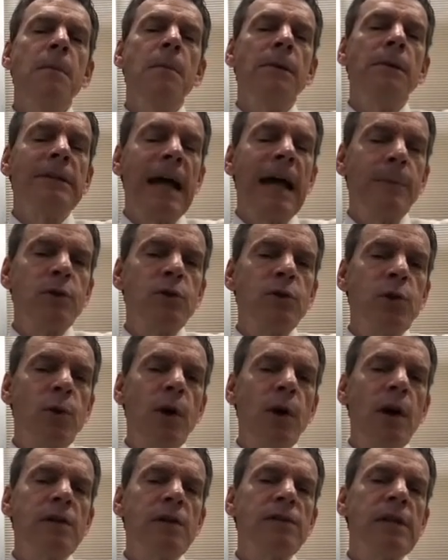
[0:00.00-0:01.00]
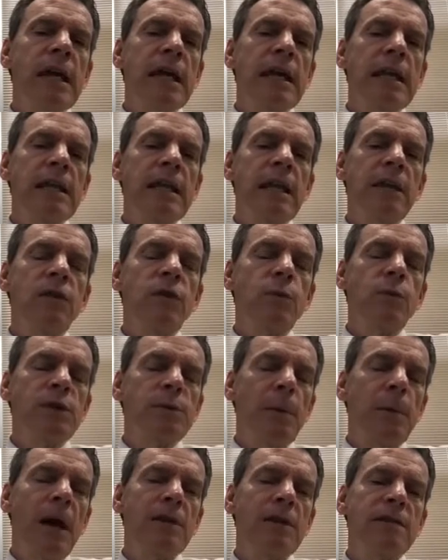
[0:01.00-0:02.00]
Laboratories that the
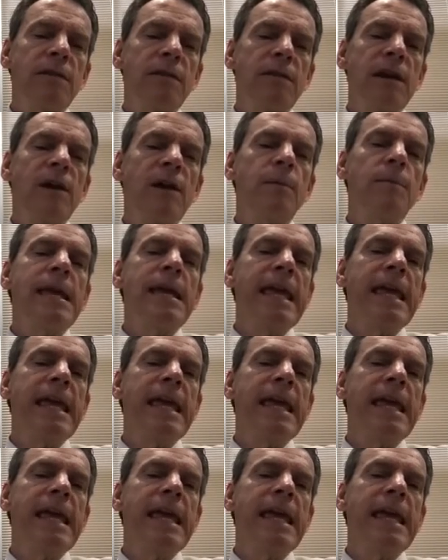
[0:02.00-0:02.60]
response to therapy